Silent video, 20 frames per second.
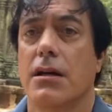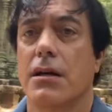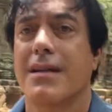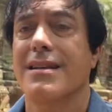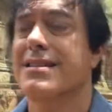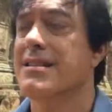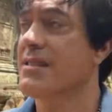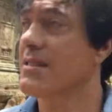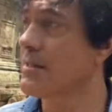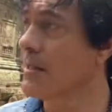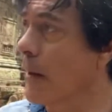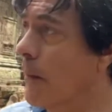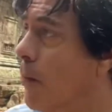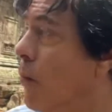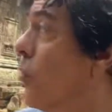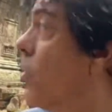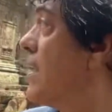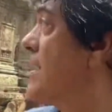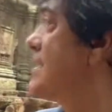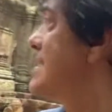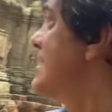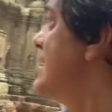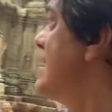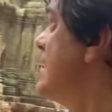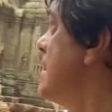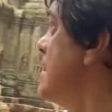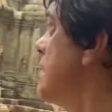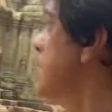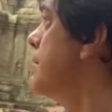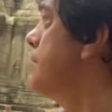somewhat
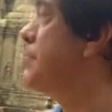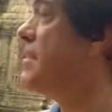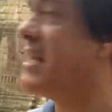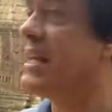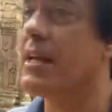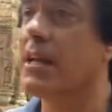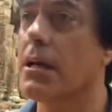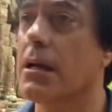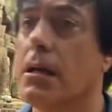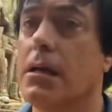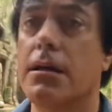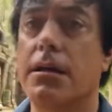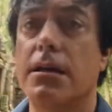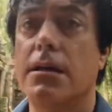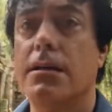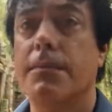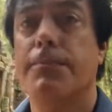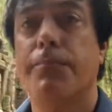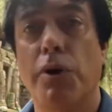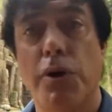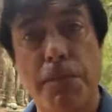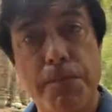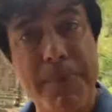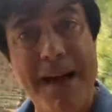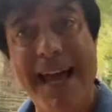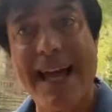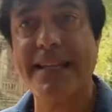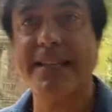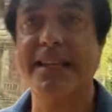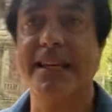being put
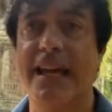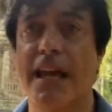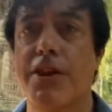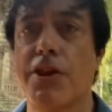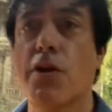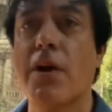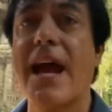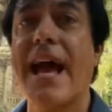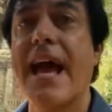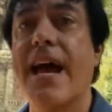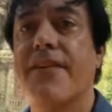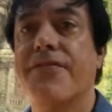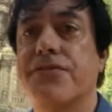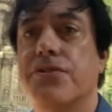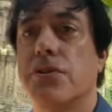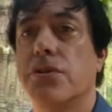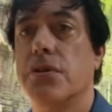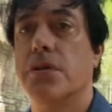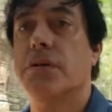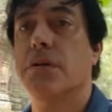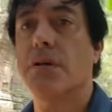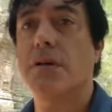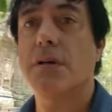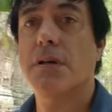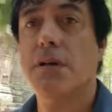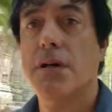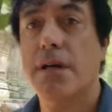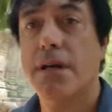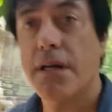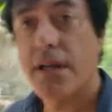back together after
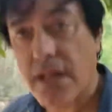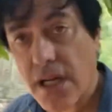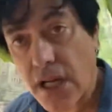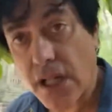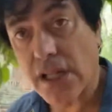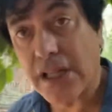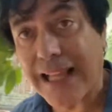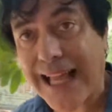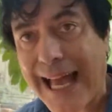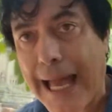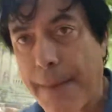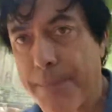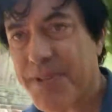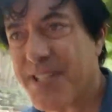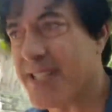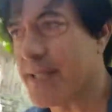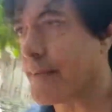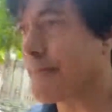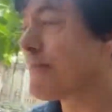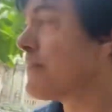collapse.